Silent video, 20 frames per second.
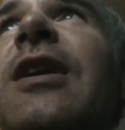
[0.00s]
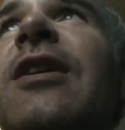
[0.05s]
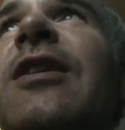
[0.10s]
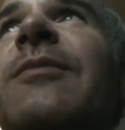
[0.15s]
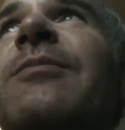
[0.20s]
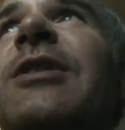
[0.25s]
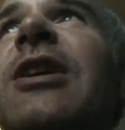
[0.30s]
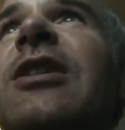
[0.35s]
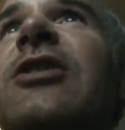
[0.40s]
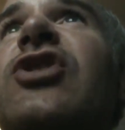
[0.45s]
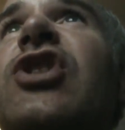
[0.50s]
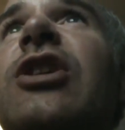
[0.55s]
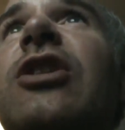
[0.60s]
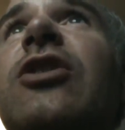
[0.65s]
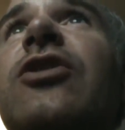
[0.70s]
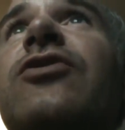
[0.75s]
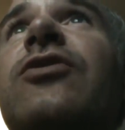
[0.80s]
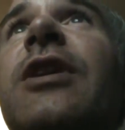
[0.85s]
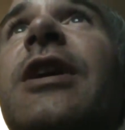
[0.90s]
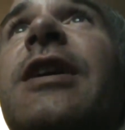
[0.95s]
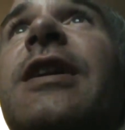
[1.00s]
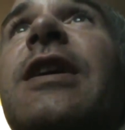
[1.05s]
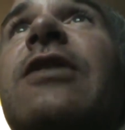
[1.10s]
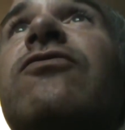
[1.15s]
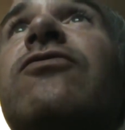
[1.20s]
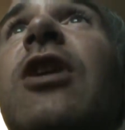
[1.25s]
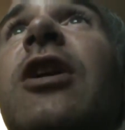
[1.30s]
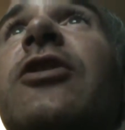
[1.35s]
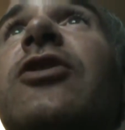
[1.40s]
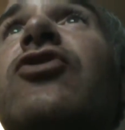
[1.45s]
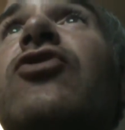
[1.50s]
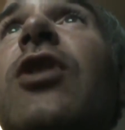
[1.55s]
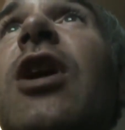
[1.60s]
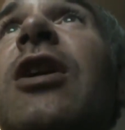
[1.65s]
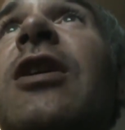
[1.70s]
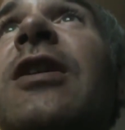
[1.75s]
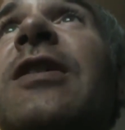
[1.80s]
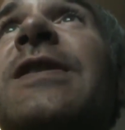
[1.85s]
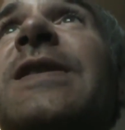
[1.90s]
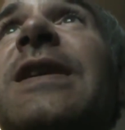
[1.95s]
abduct children and run
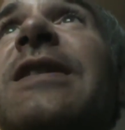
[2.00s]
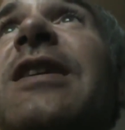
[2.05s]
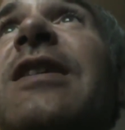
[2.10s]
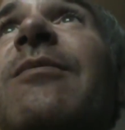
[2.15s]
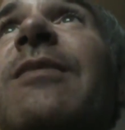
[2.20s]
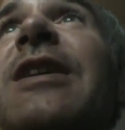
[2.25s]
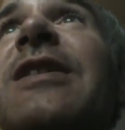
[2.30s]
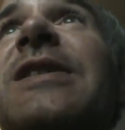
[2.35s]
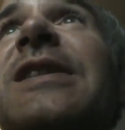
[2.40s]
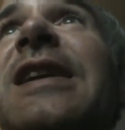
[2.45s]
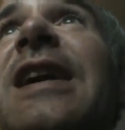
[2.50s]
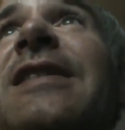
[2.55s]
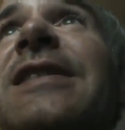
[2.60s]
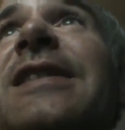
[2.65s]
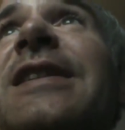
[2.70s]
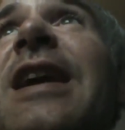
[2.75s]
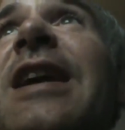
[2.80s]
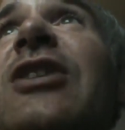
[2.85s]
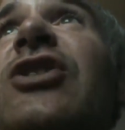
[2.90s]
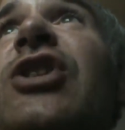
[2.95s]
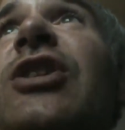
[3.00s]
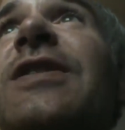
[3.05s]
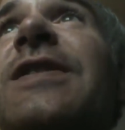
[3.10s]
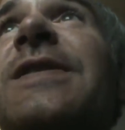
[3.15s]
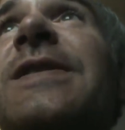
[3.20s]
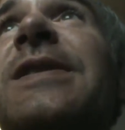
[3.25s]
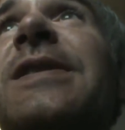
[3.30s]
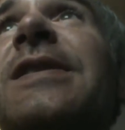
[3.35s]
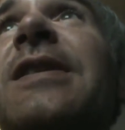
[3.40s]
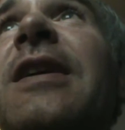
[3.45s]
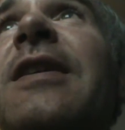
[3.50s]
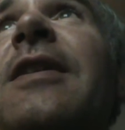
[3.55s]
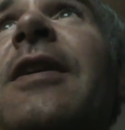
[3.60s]
drugs and commit assassinations.